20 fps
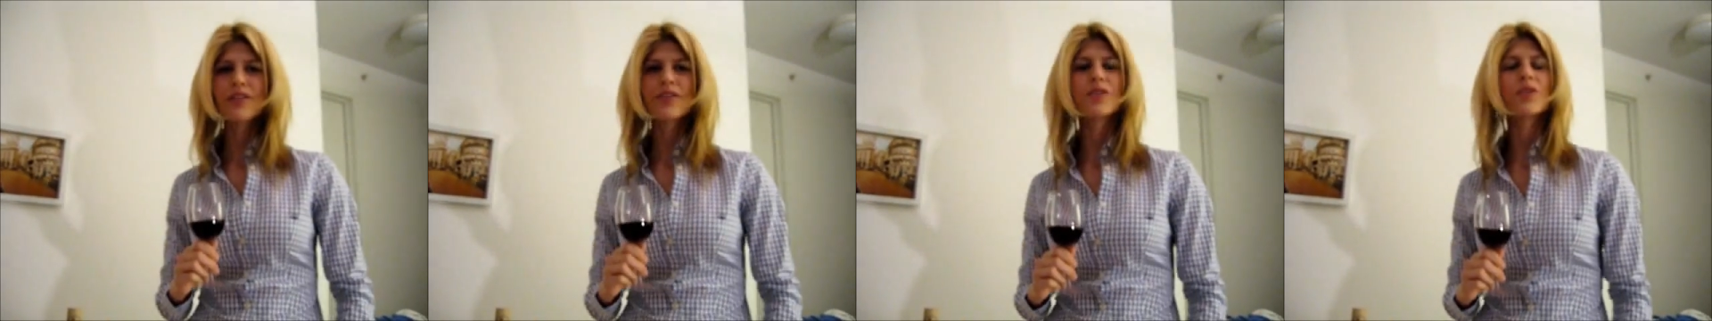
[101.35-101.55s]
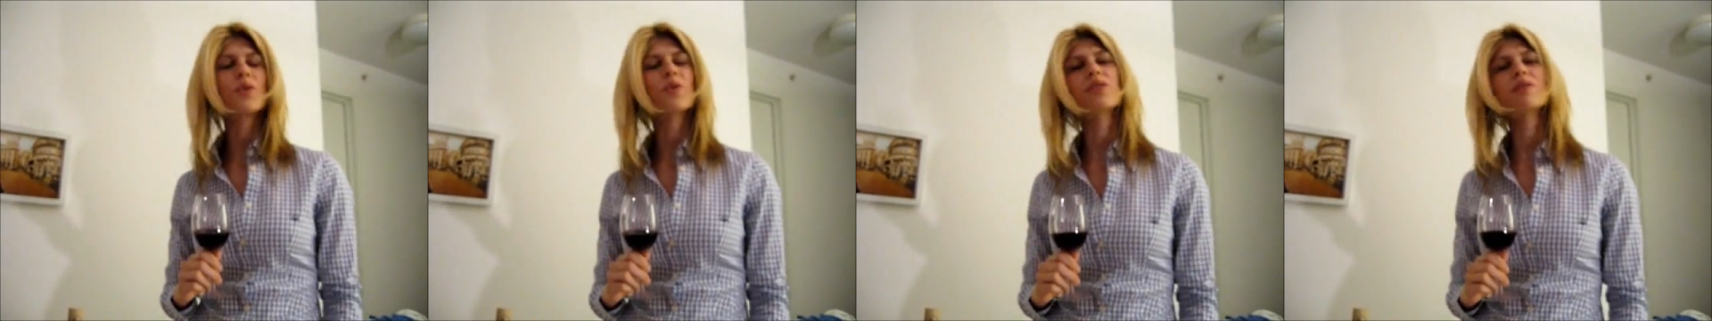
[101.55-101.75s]

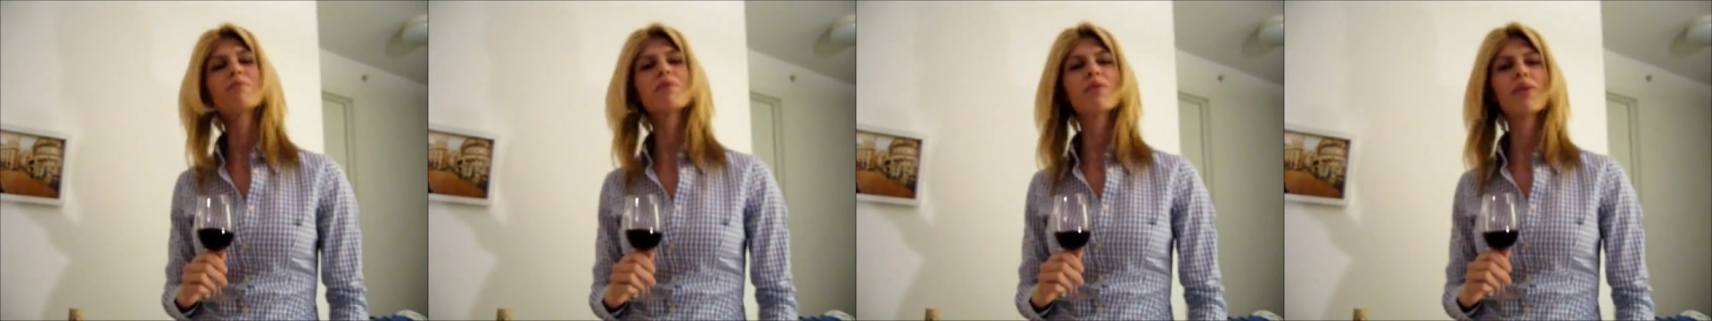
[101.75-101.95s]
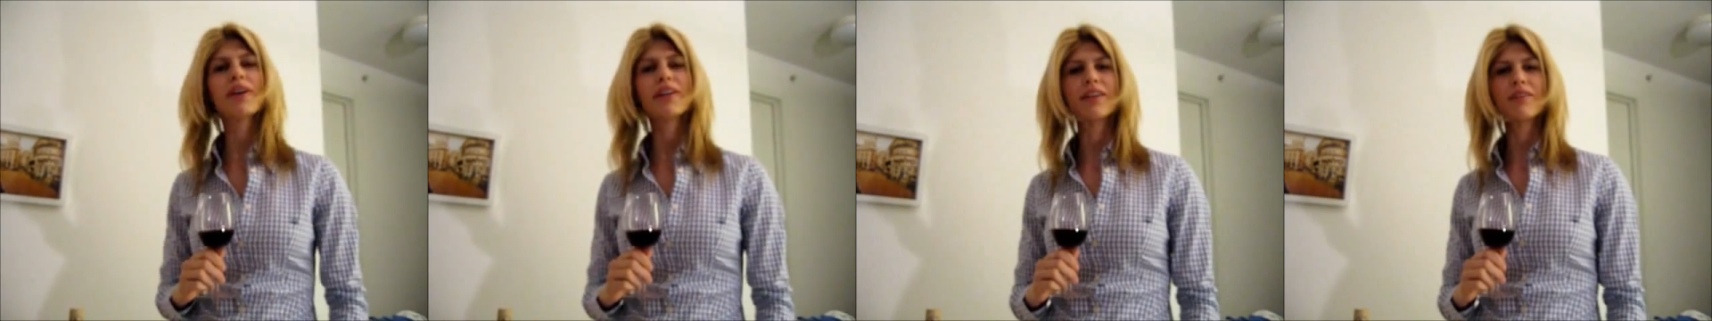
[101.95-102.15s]
Susan
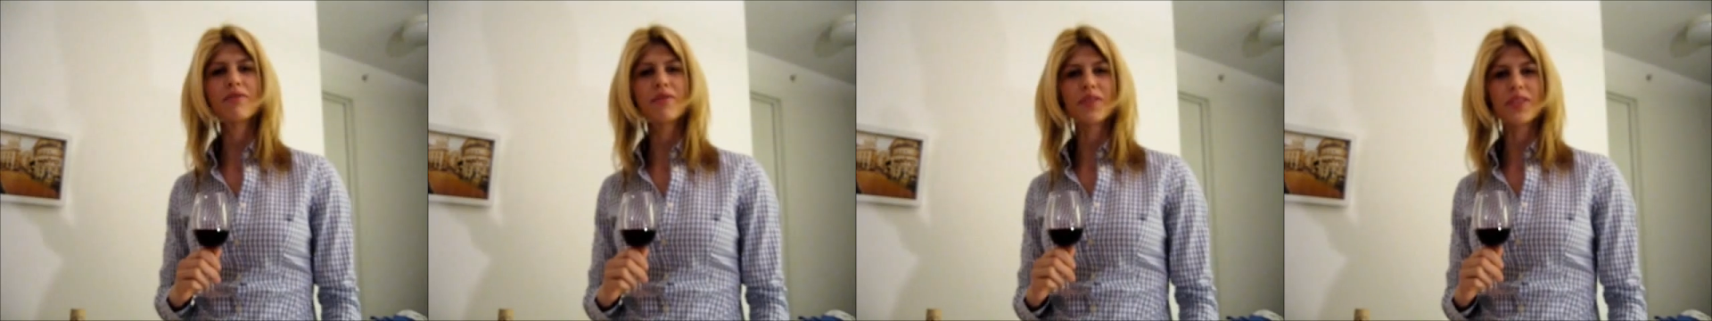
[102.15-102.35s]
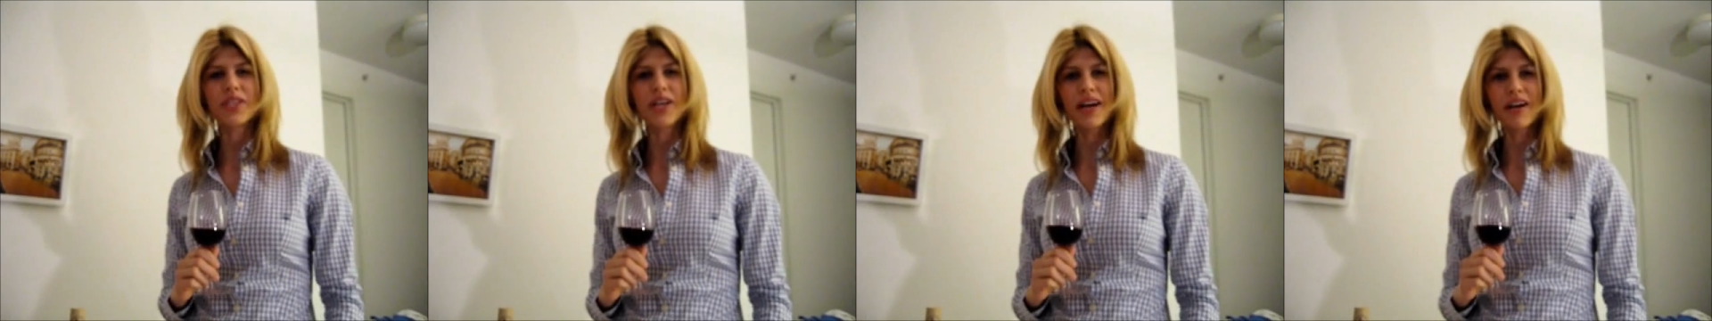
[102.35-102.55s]
Merenda
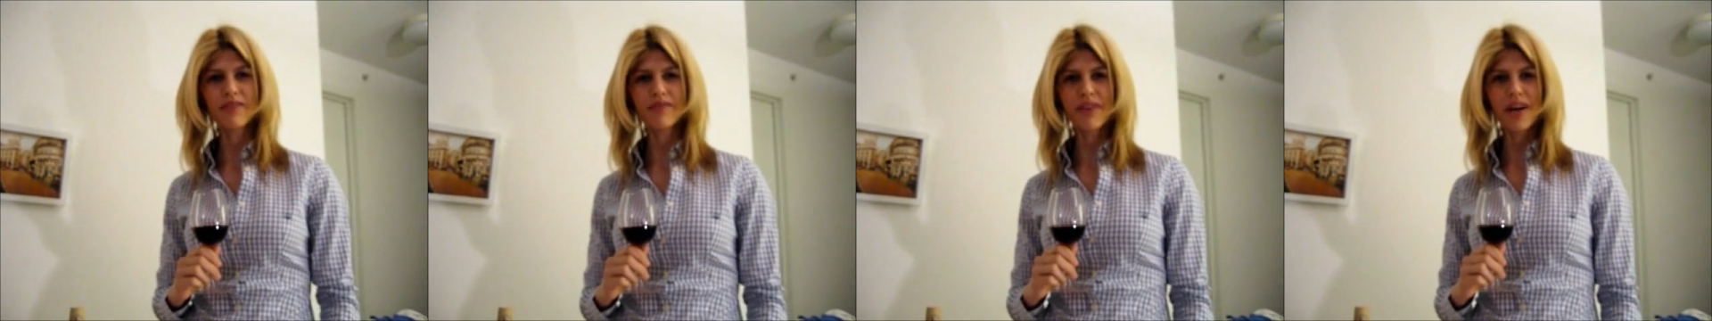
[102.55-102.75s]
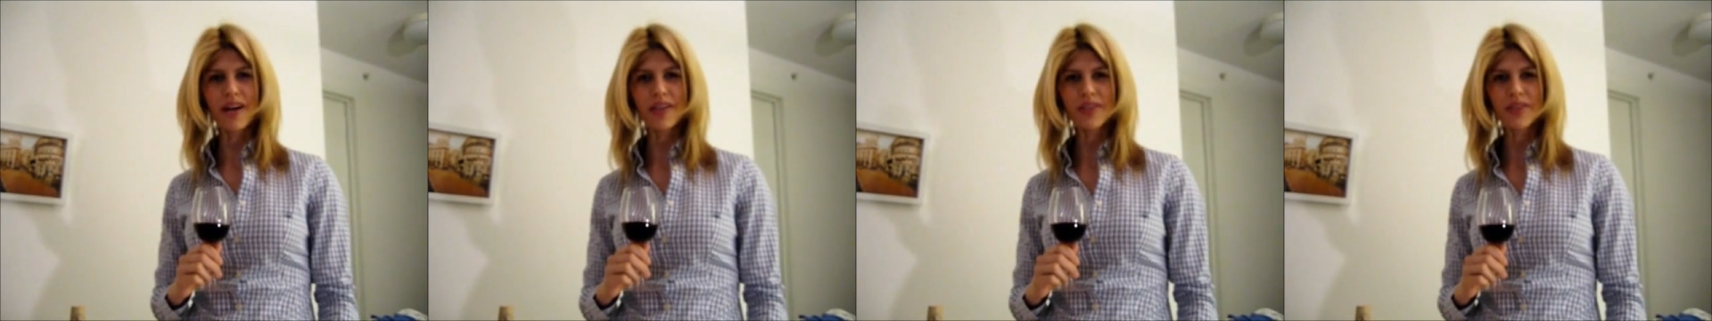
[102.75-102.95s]
for Terra
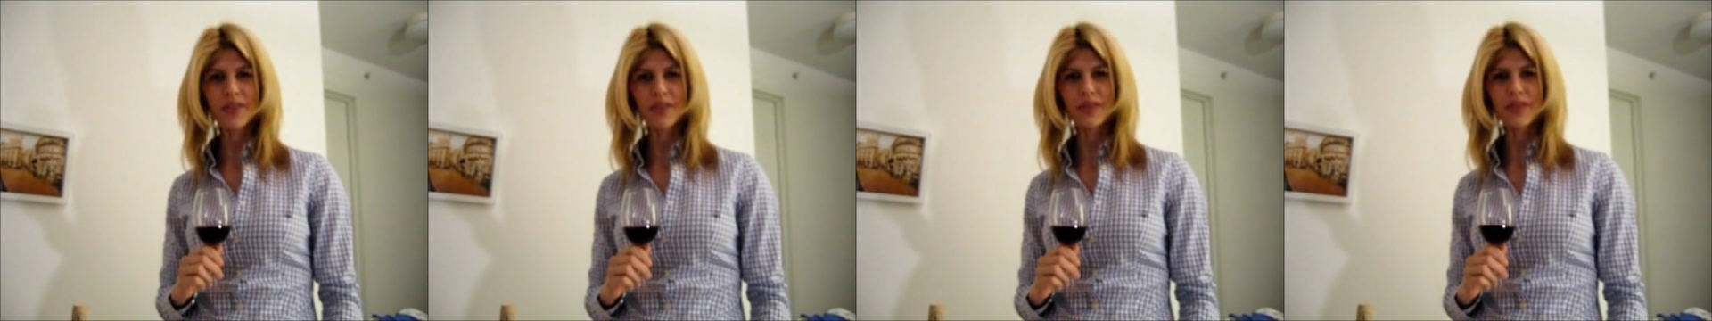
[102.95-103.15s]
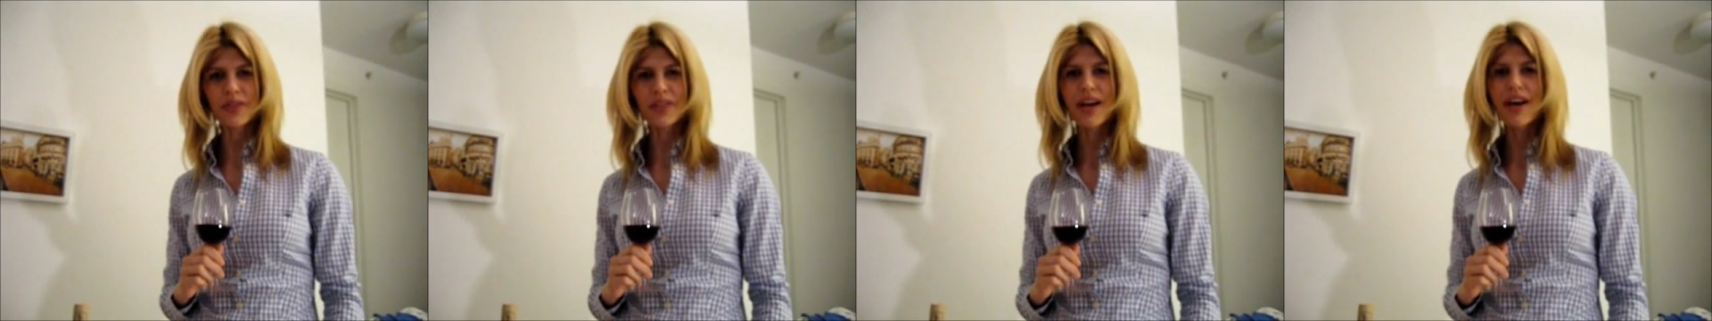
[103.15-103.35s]

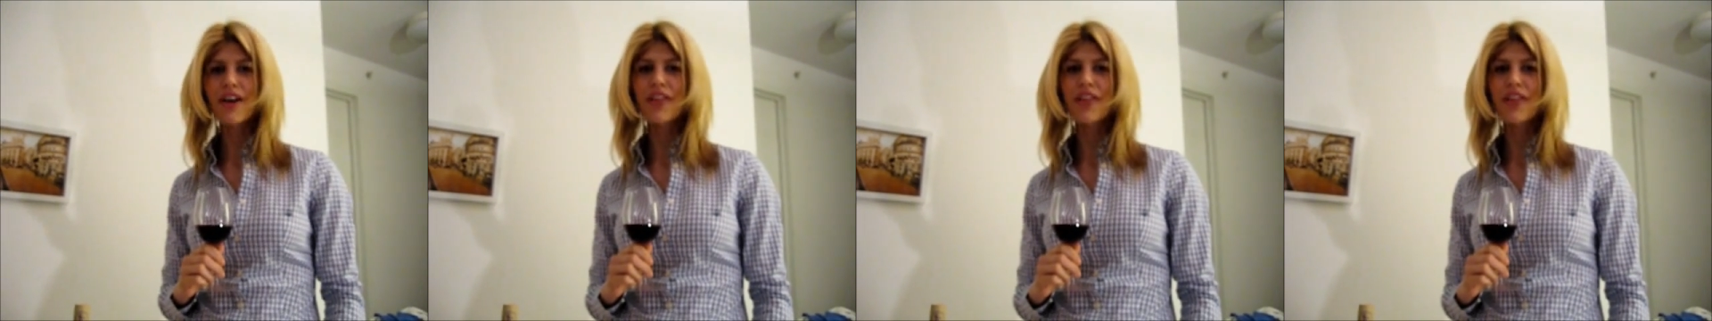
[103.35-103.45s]
Fossils,